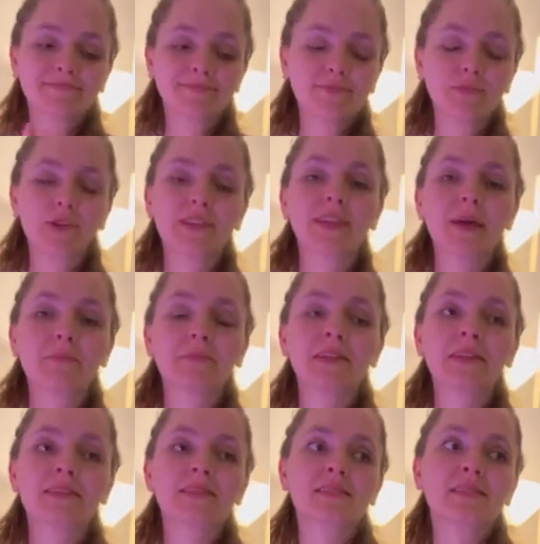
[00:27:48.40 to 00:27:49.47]
what that
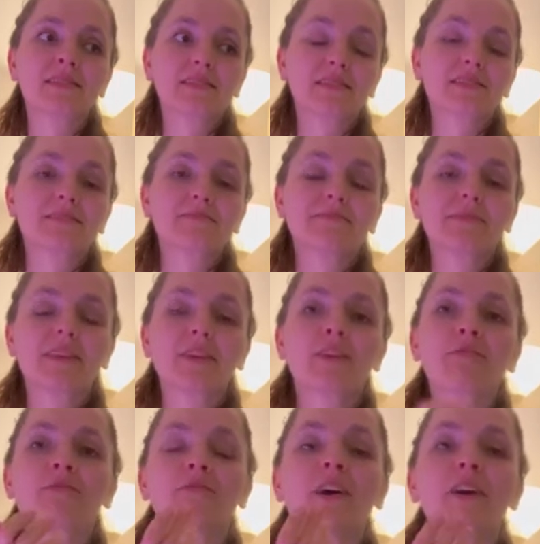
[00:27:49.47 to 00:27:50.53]
means is
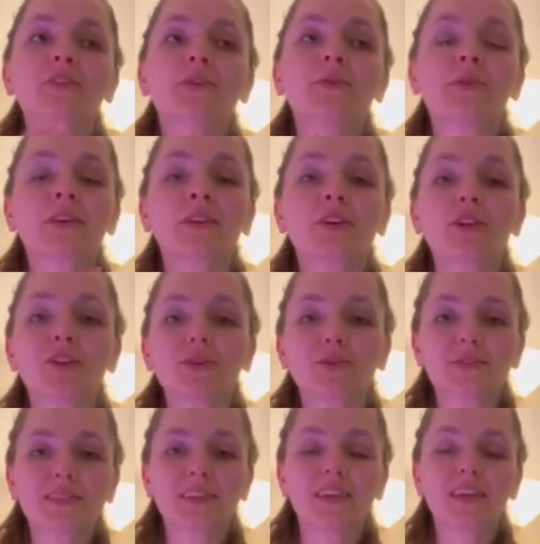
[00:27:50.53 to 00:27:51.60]
if I don't
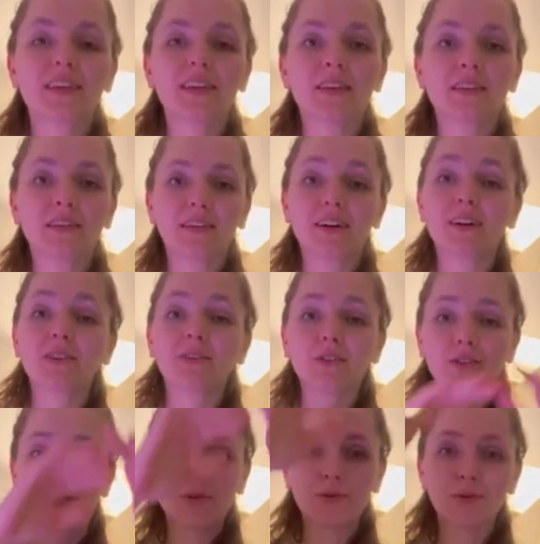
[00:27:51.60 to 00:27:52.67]
enclose it in a
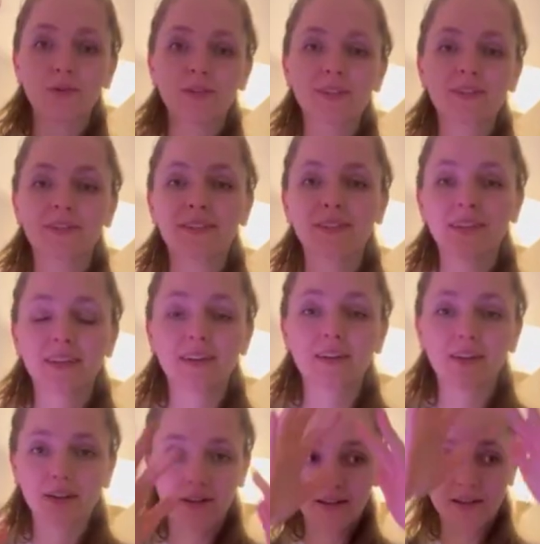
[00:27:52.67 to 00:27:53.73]
cocoon,
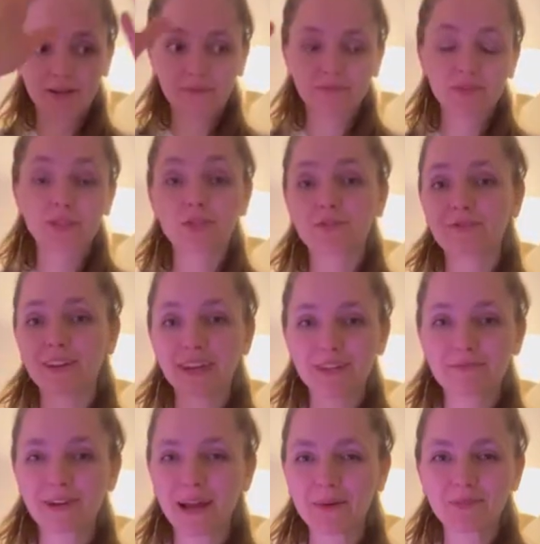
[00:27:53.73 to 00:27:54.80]
um, saran
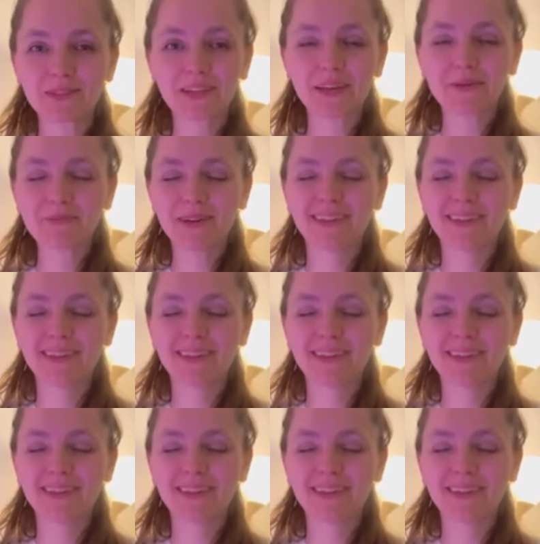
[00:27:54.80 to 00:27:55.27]
wrap type,